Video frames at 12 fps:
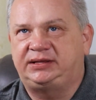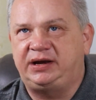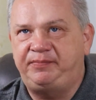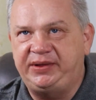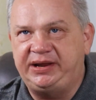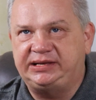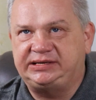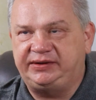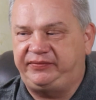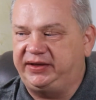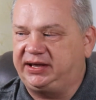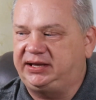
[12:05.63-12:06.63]
tools of
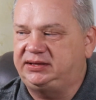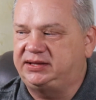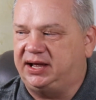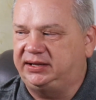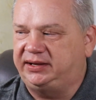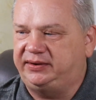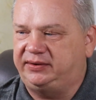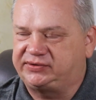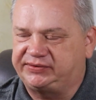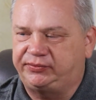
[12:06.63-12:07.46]
the Tropilians,